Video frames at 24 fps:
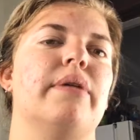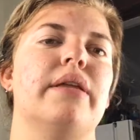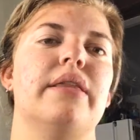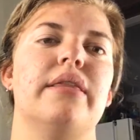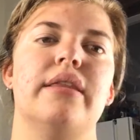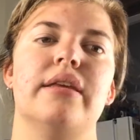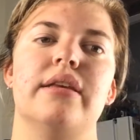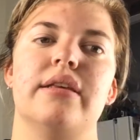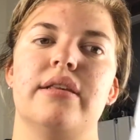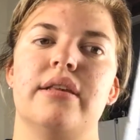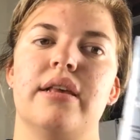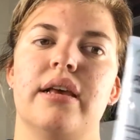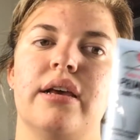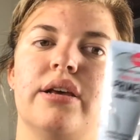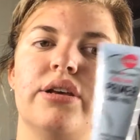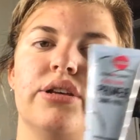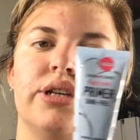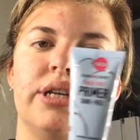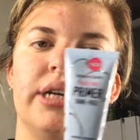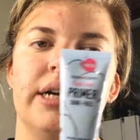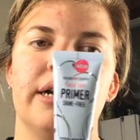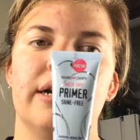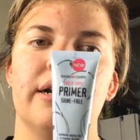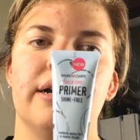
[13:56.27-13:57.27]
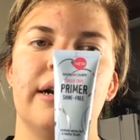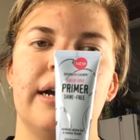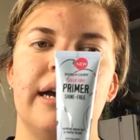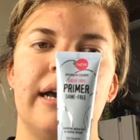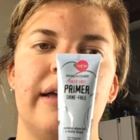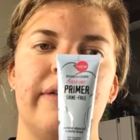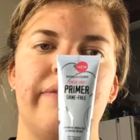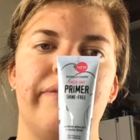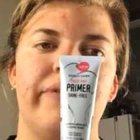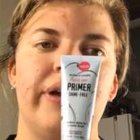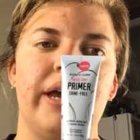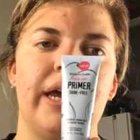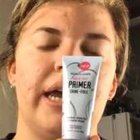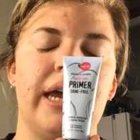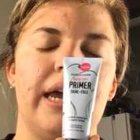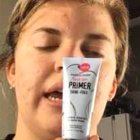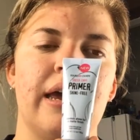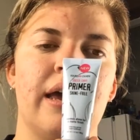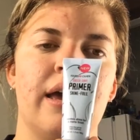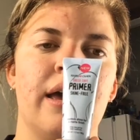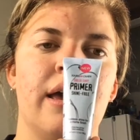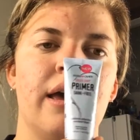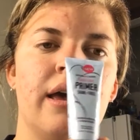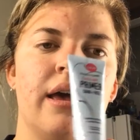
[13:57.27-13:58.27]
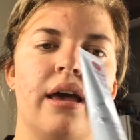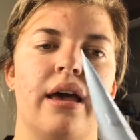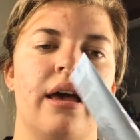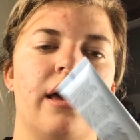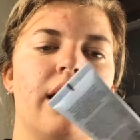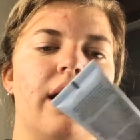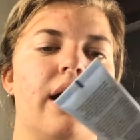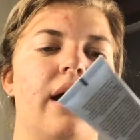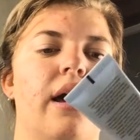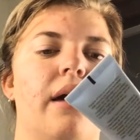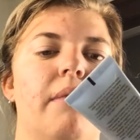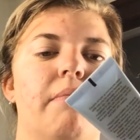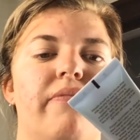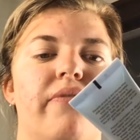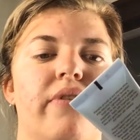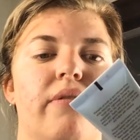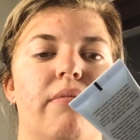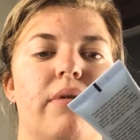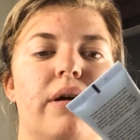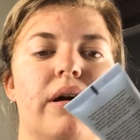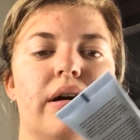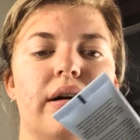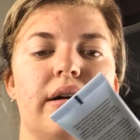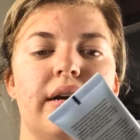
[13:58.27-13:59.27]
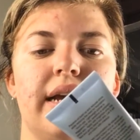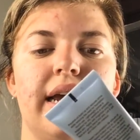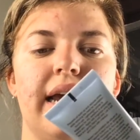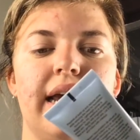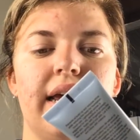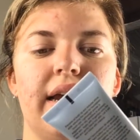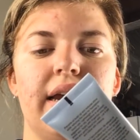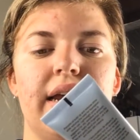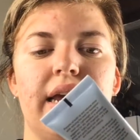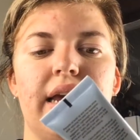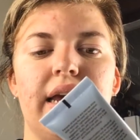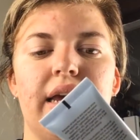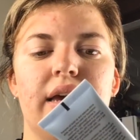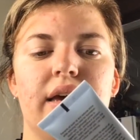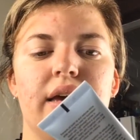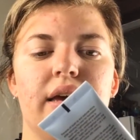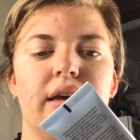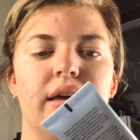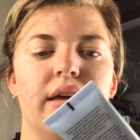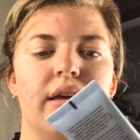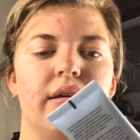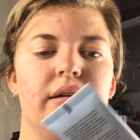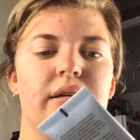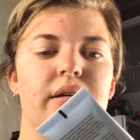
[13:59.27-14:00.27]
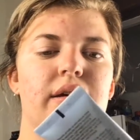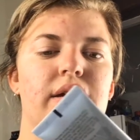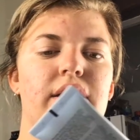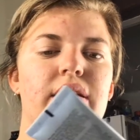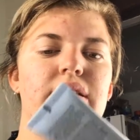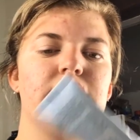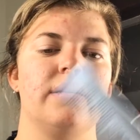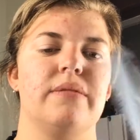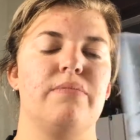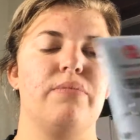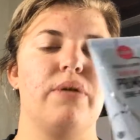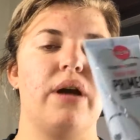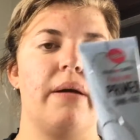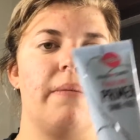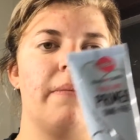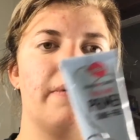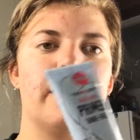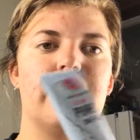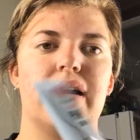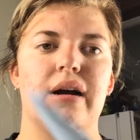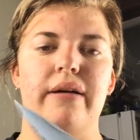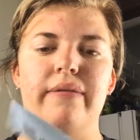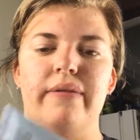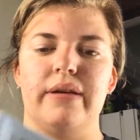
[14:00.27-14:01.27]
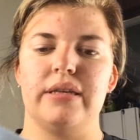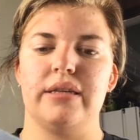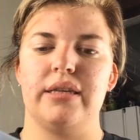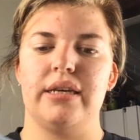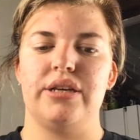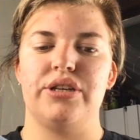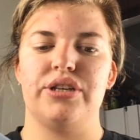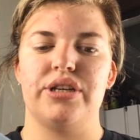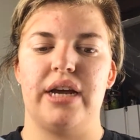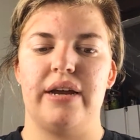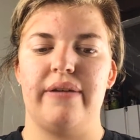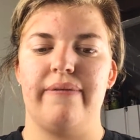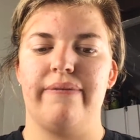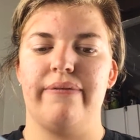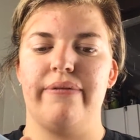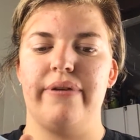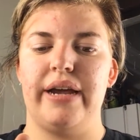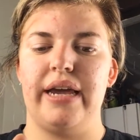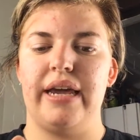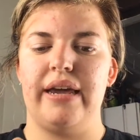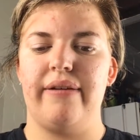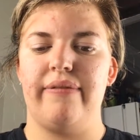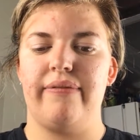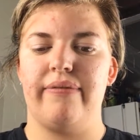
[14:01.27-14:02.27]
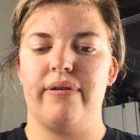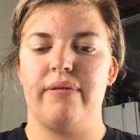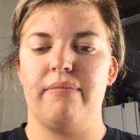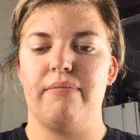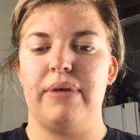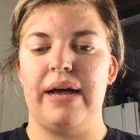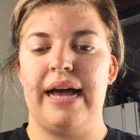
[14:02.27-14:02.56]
with this sheer NB from Hard Candy. It's a primer, obviously shine free for